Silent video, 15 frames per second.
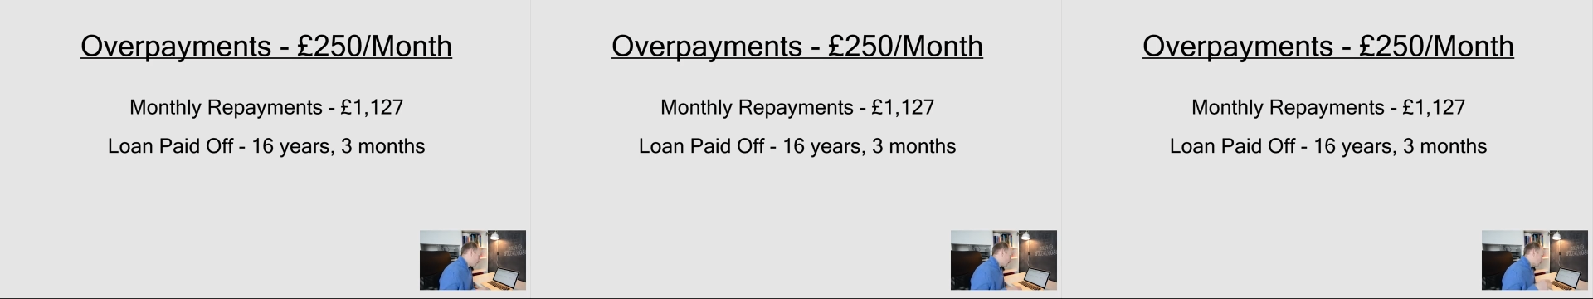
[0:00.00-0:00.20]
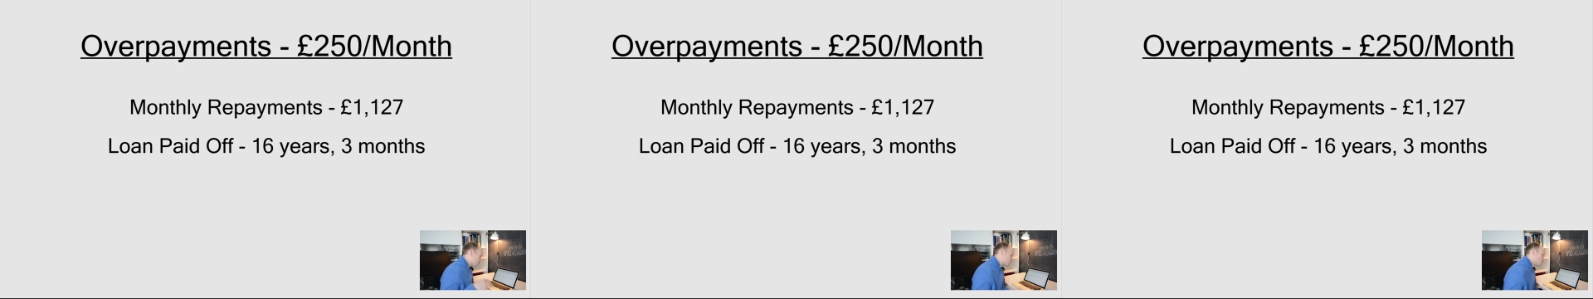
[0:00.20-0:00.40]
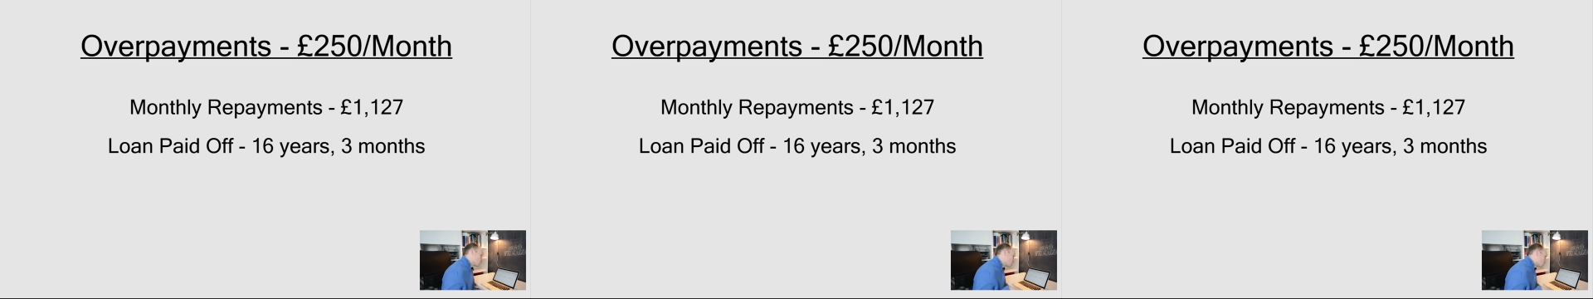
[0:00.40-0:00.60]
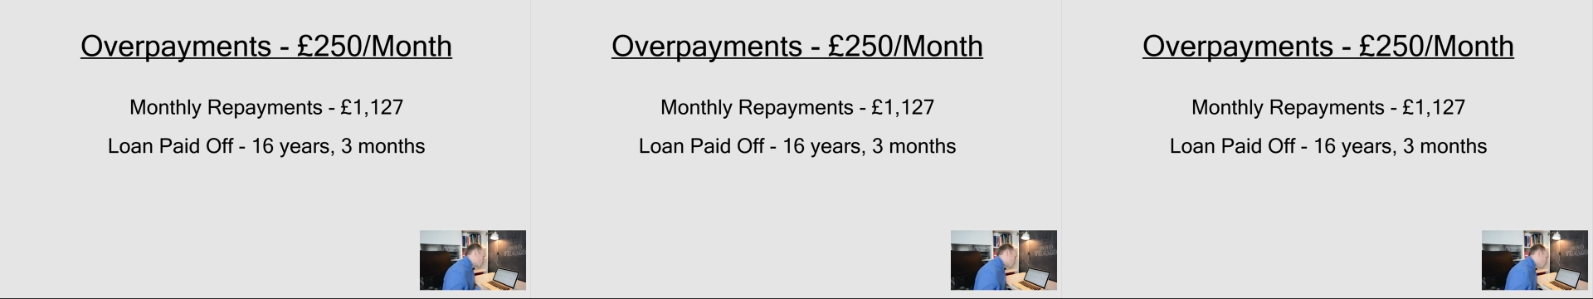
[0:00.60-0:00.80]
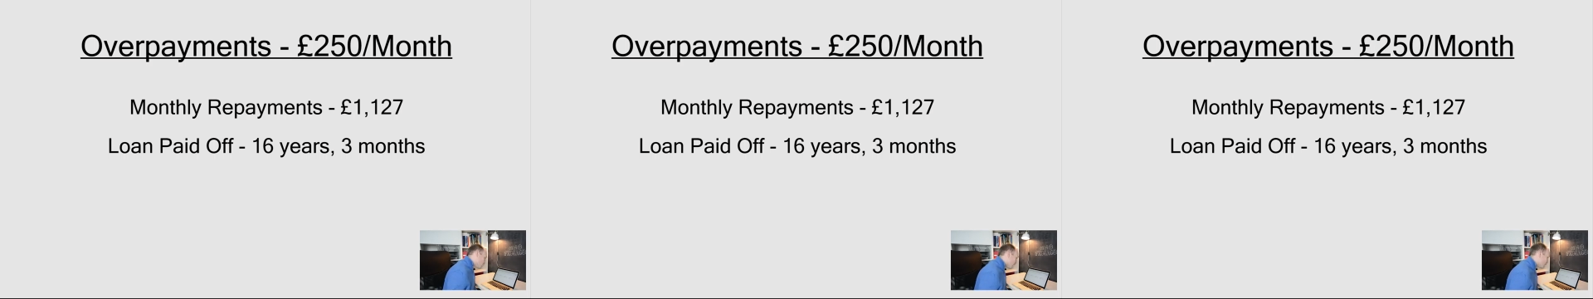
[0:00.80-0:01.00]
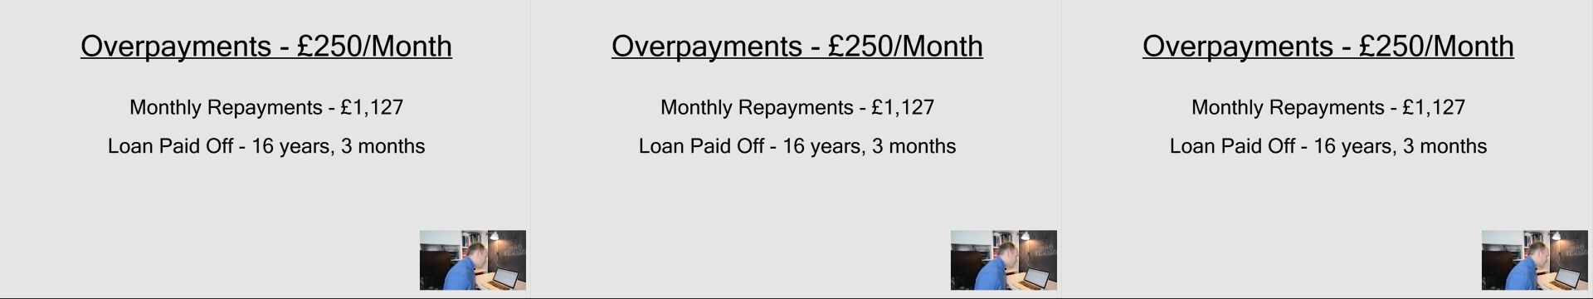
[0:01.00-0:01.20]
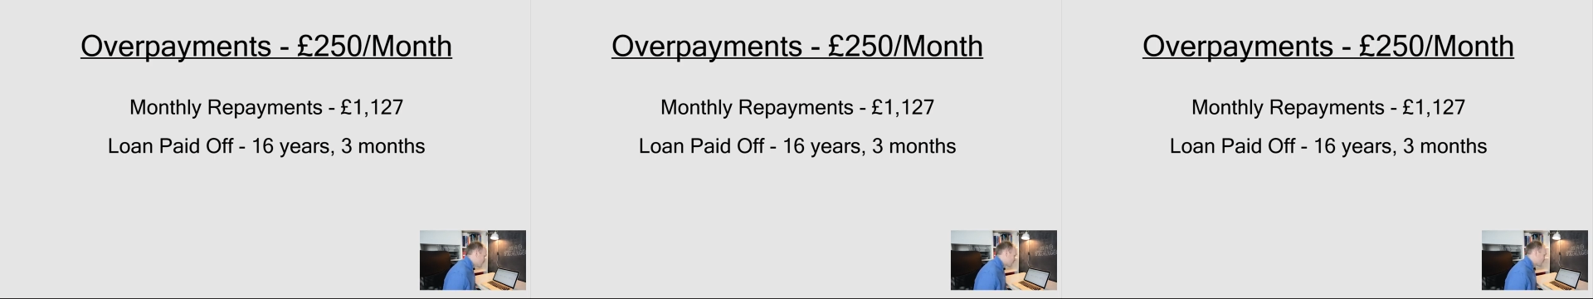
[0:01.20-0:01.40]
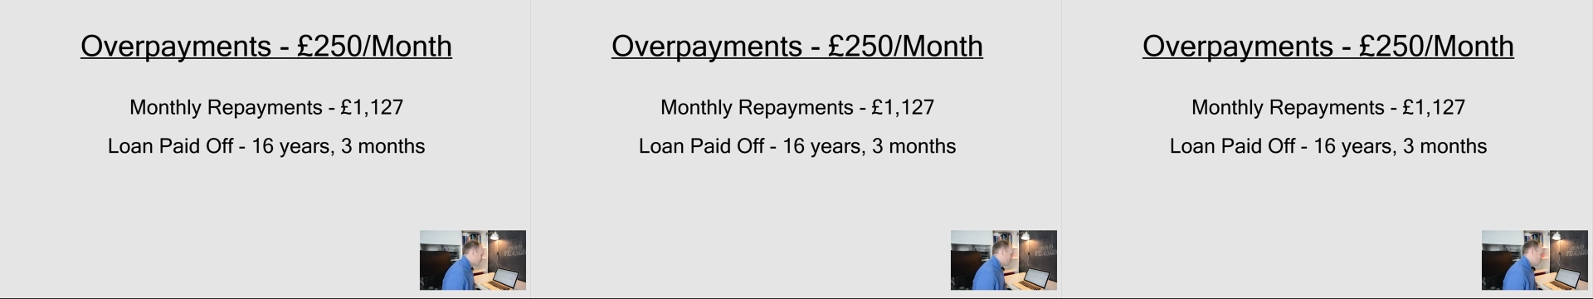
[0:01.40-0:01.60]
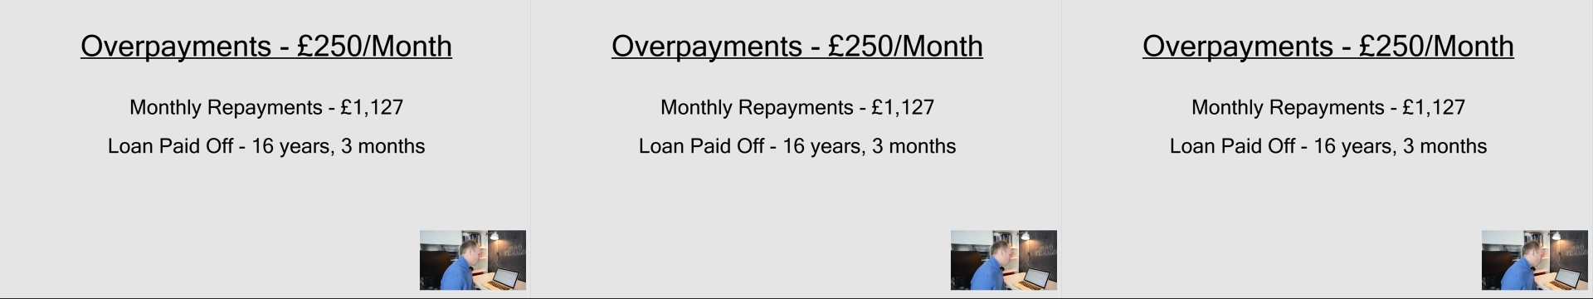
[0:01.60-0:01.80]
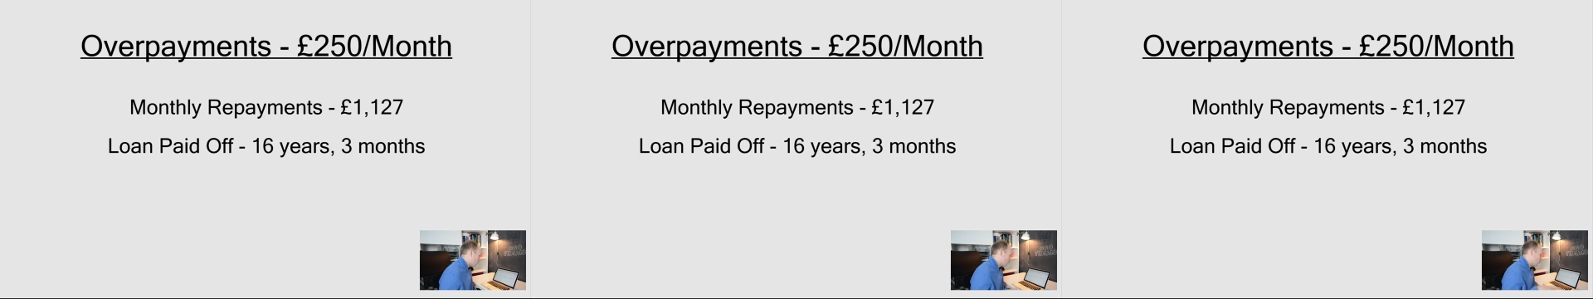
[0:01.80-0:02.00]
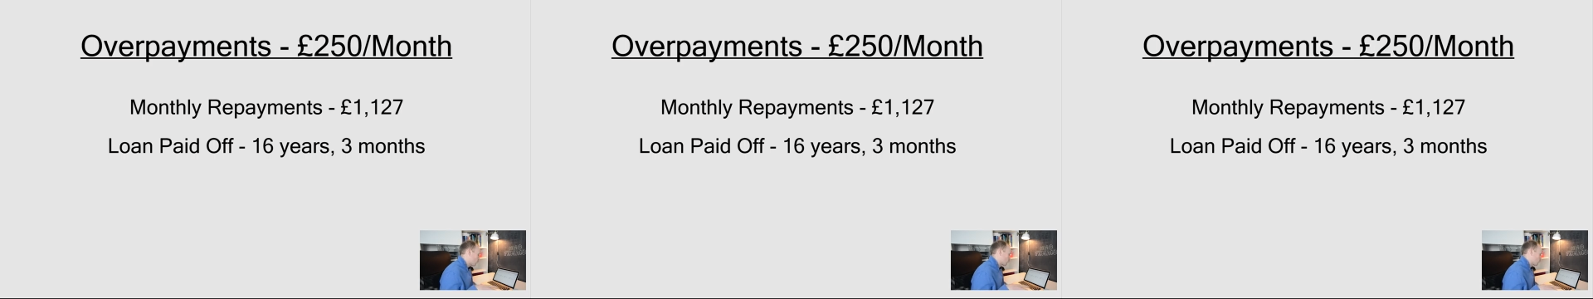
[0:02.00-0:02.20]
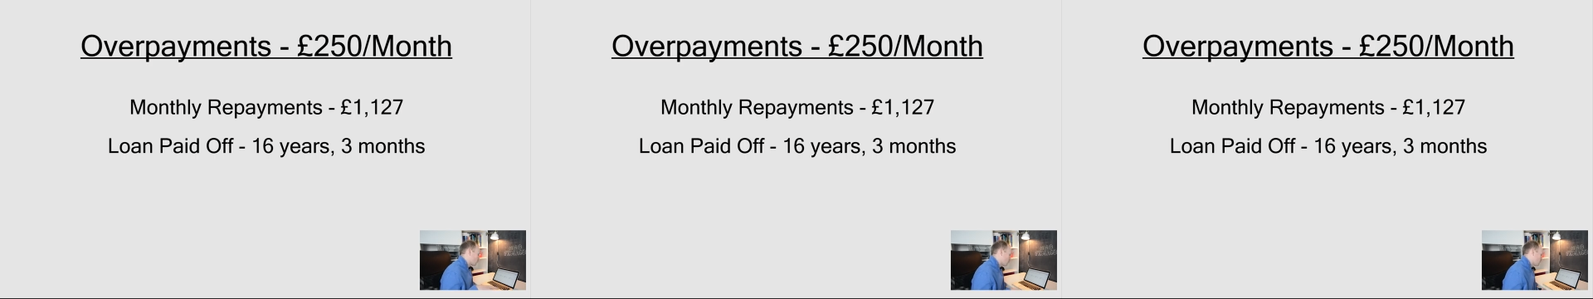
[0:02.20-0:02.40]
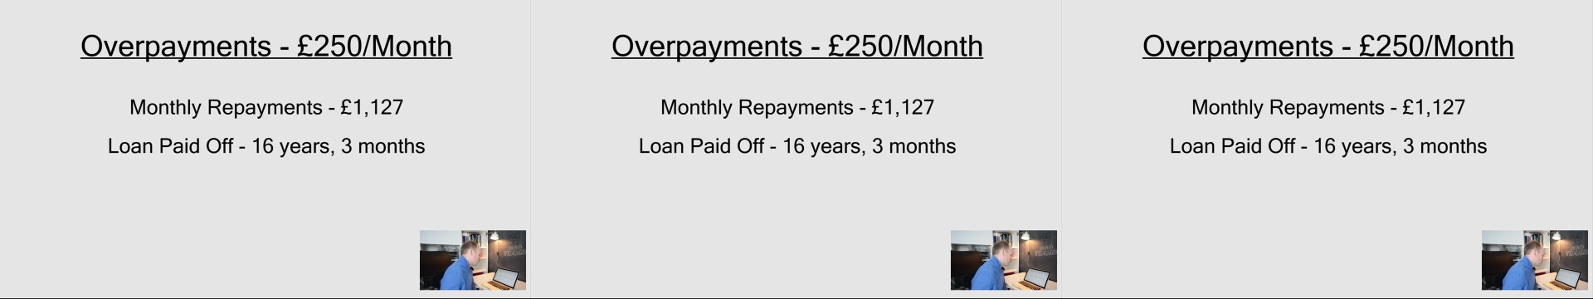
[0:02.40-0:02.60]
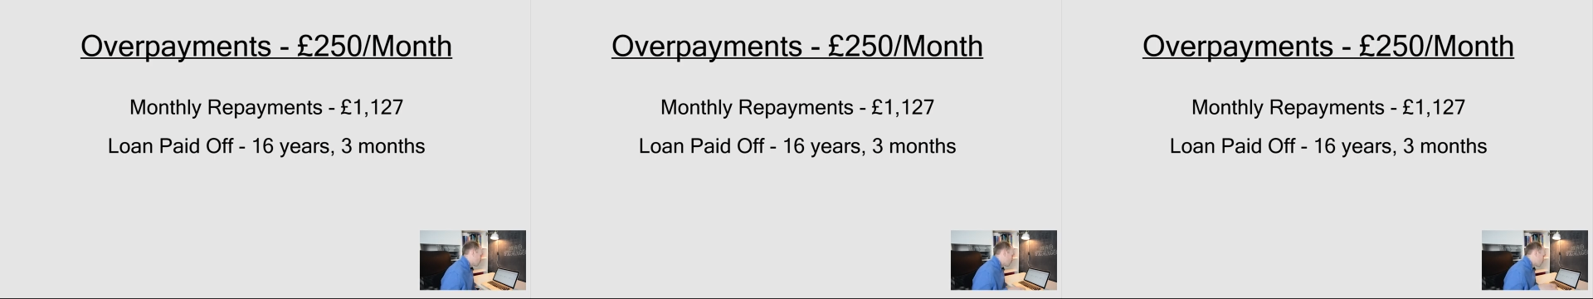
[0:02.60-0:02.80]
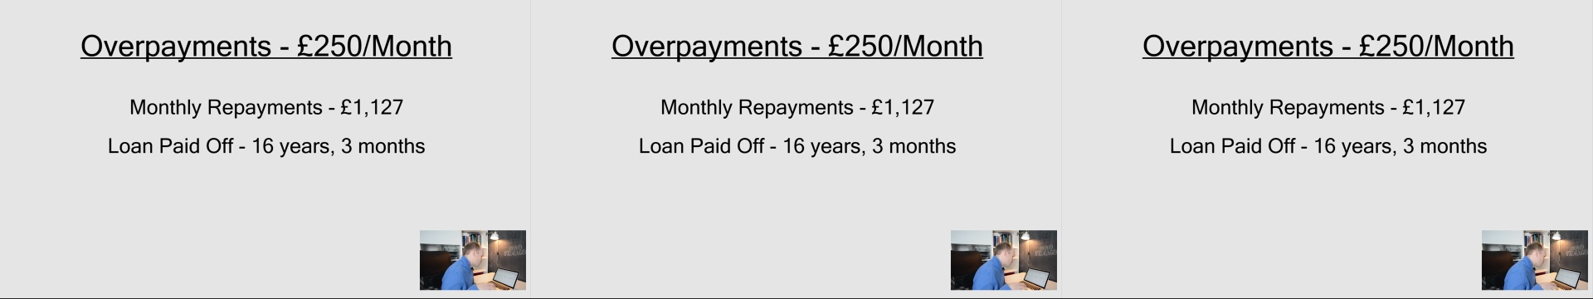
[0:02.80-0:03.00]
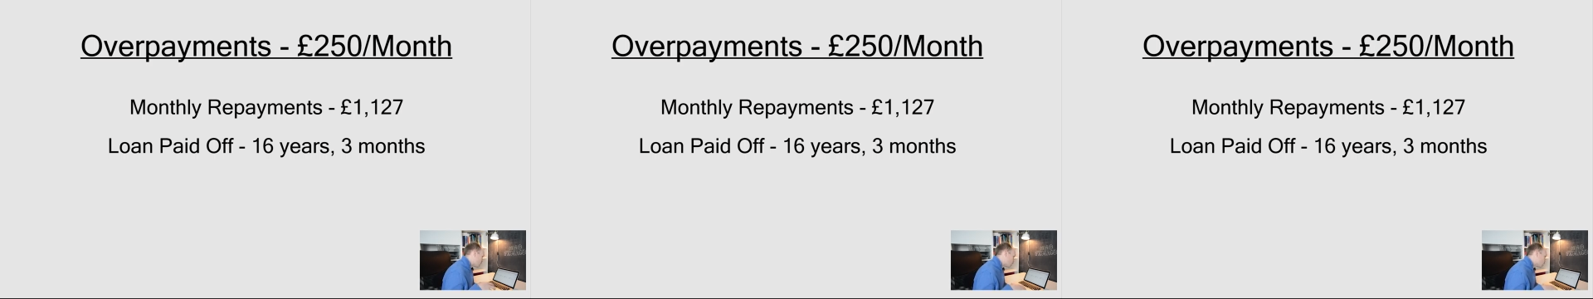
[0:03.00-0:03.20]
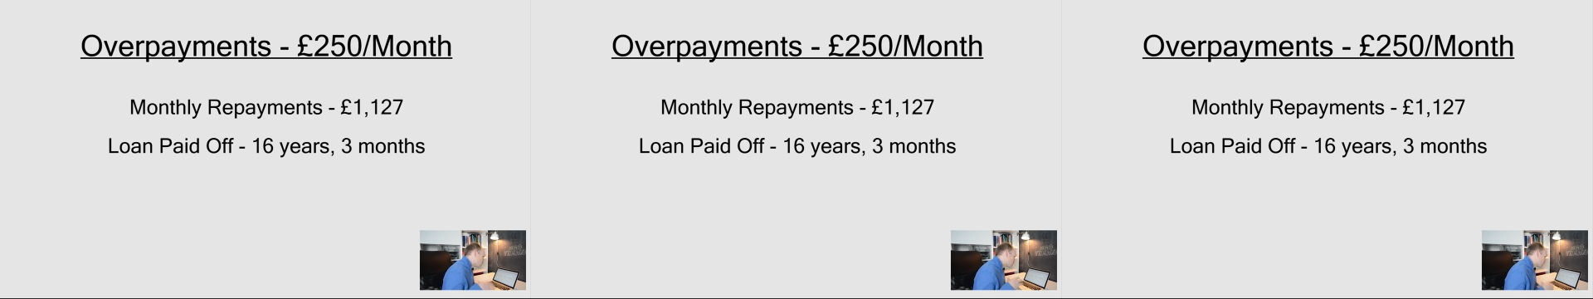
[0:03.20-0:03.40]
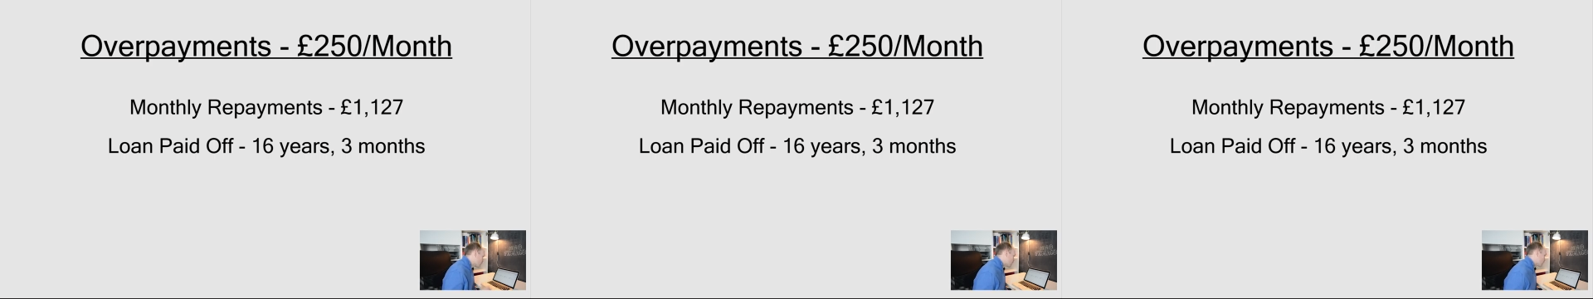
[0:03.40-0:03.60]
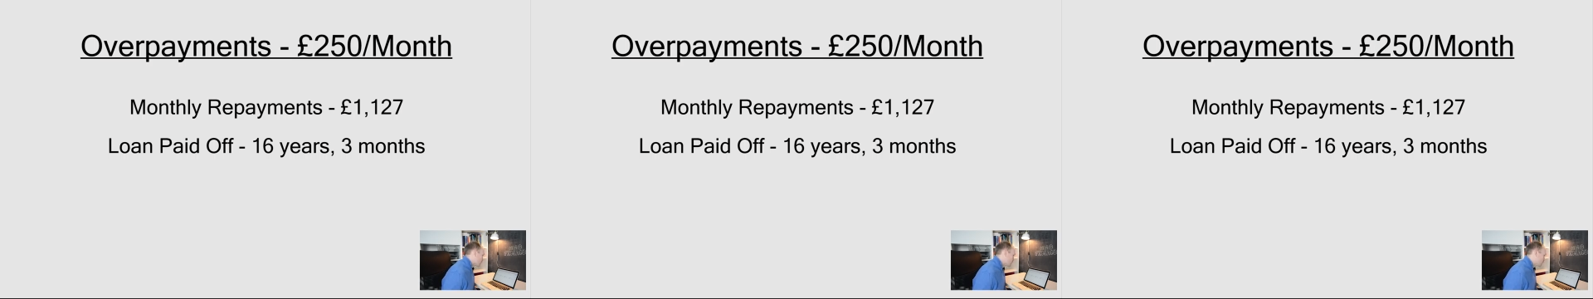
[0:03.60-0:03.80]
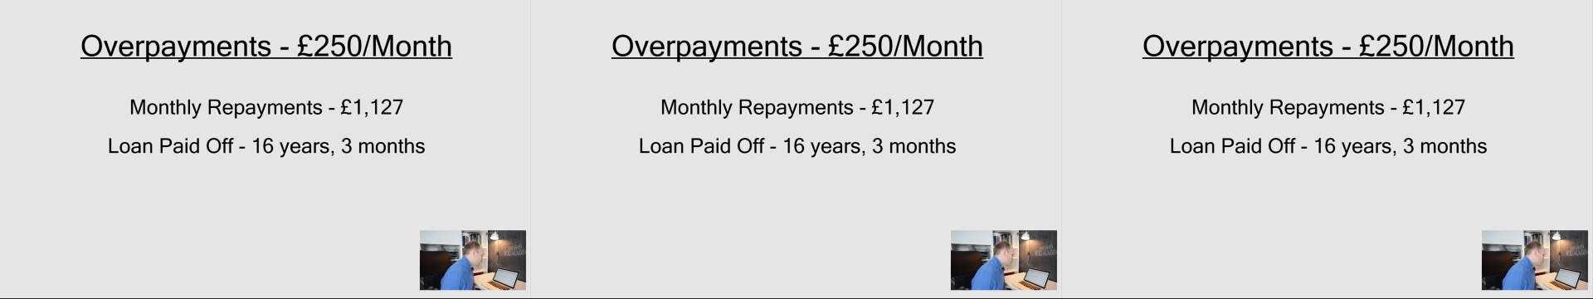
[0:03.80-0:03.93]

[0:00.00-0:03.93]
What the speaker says: Nobody's mouth can be seen.